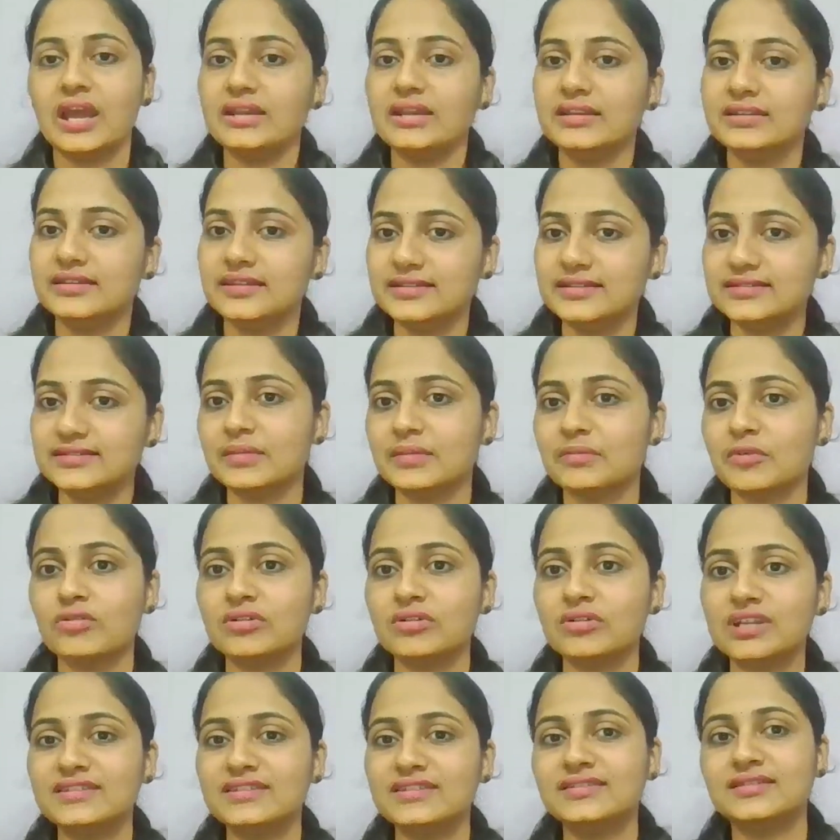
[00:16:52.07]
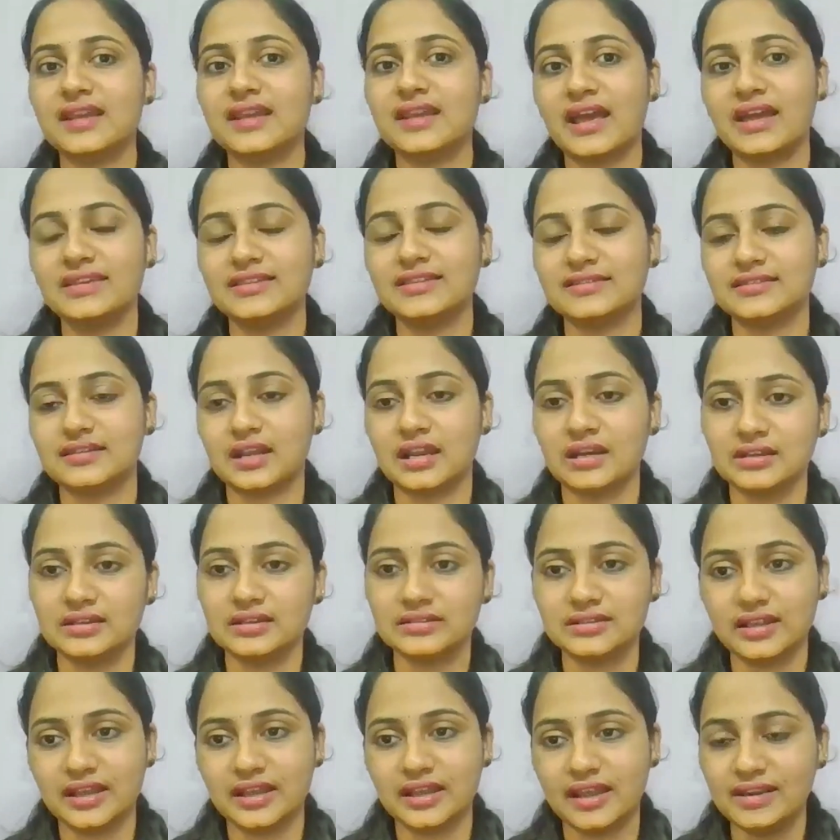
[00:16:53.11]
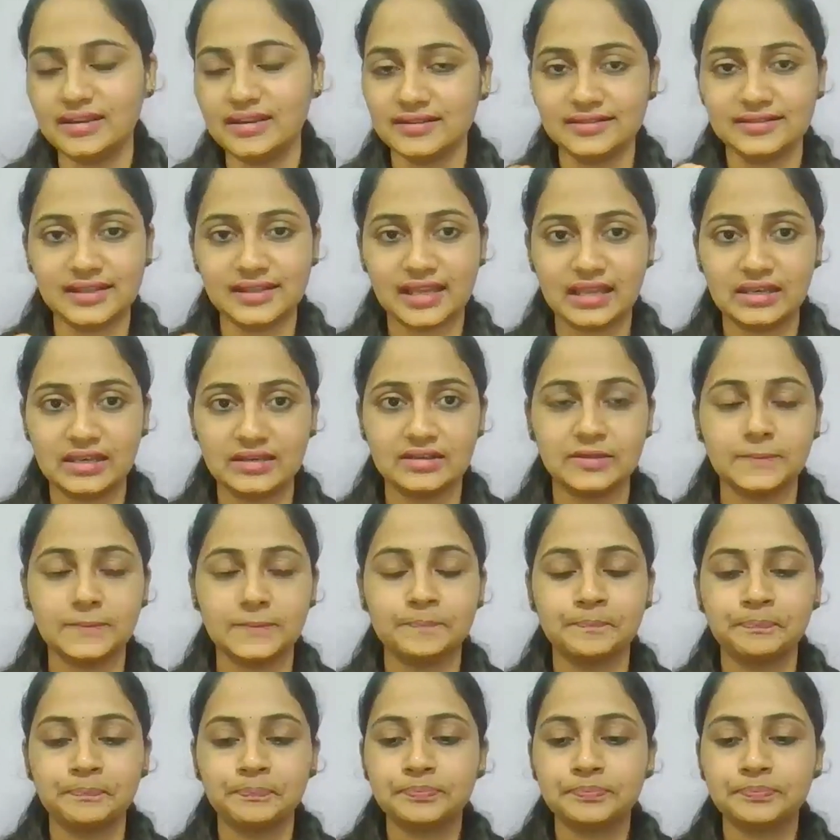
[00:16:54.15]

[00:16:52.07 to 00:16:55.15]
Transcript: And this amount is taxed under the head salary.